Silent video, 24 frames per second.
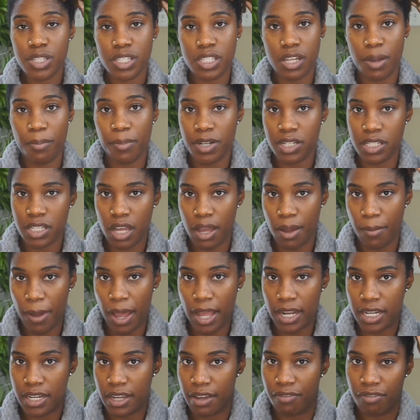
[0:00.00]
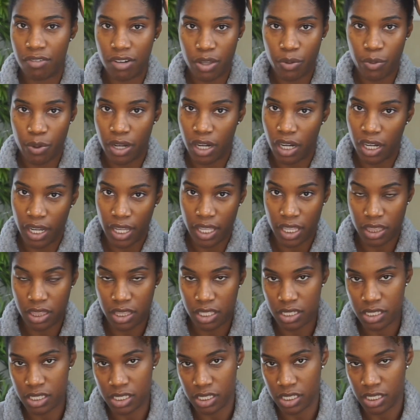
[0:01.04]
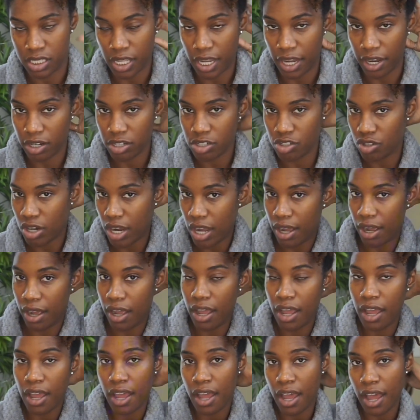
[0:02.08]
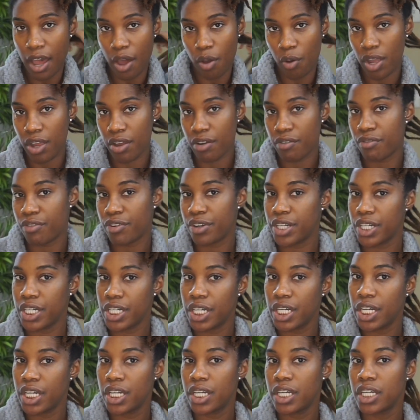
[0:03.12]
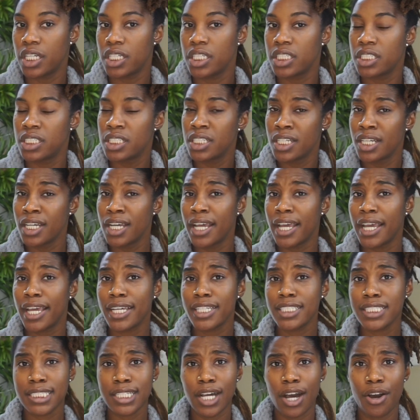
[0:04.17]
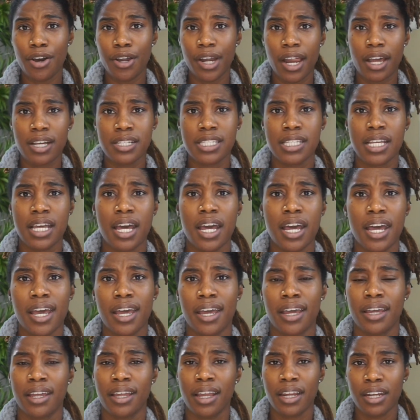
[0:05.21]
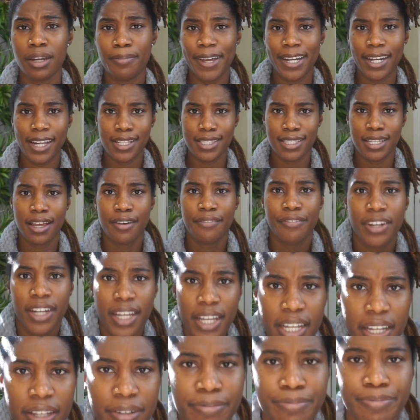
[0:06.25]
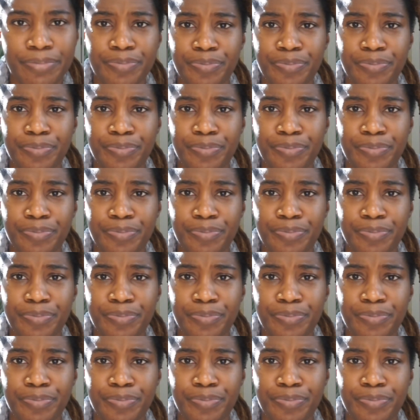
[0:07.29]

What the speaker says: summertime, I definitely would have let this air dry. However, it's cold outside. Anybody got time for that?